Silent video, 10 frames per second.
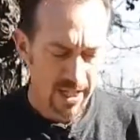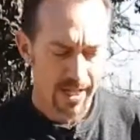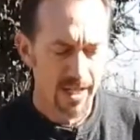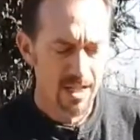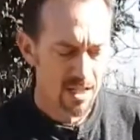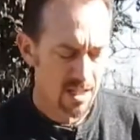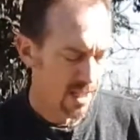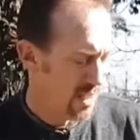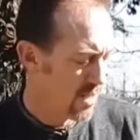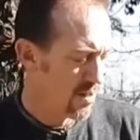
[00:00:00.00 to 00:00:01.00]
and that's
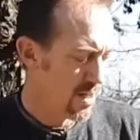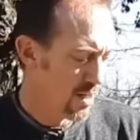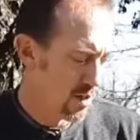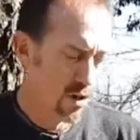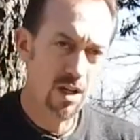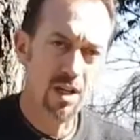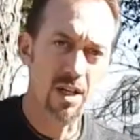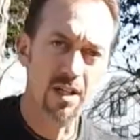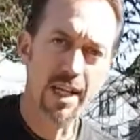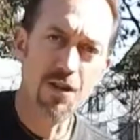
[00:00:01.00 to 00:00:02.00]
another
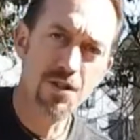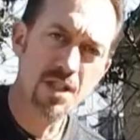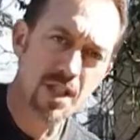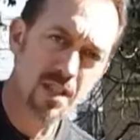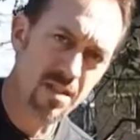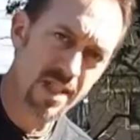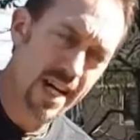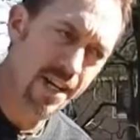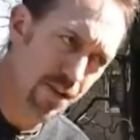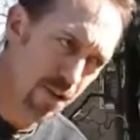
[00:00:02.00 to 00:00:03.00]
interesting little
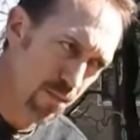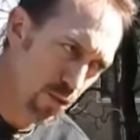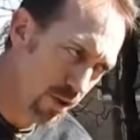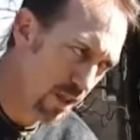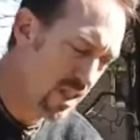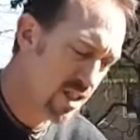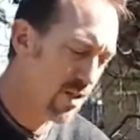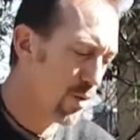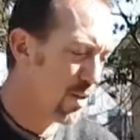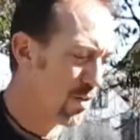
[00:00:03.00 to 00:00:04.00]
side note on boiled
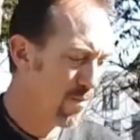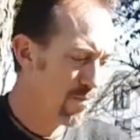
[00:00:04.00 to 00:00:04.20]
linseed oil.